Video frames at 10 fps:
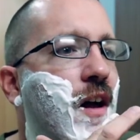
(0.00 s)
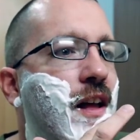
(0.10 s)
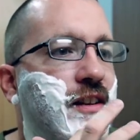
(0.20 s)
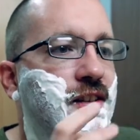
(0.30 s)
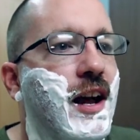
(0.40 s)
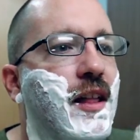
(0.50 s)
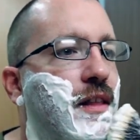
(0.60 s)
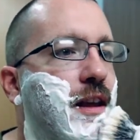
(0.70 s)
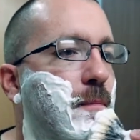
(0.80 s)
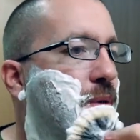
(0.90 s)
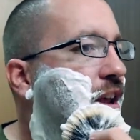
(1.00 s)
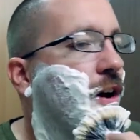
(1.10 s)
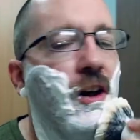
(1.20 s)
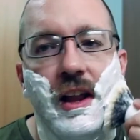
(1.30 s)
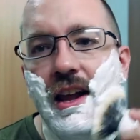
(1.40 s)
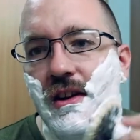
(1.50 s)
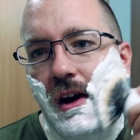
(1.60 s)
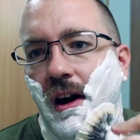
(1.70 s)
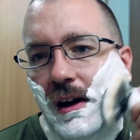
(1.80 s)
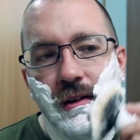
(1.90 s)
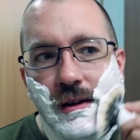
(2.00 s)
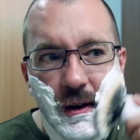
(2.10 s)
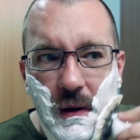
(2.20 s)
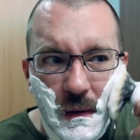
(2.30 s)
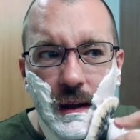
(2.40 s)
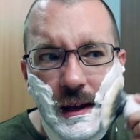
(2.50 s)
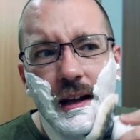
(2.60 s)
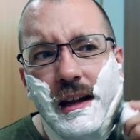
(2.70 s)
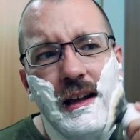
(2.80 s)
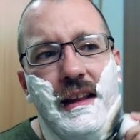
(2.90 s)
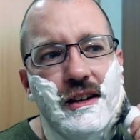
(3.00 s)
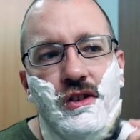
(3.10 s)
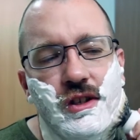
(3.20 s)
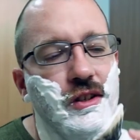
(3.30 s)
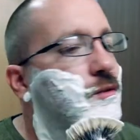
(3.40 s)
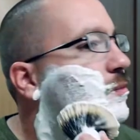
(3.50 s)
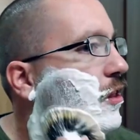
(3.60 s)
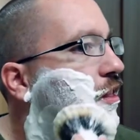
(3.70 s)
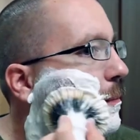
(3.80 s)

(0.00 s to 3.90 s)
that's not the be-all, end-all. That's just the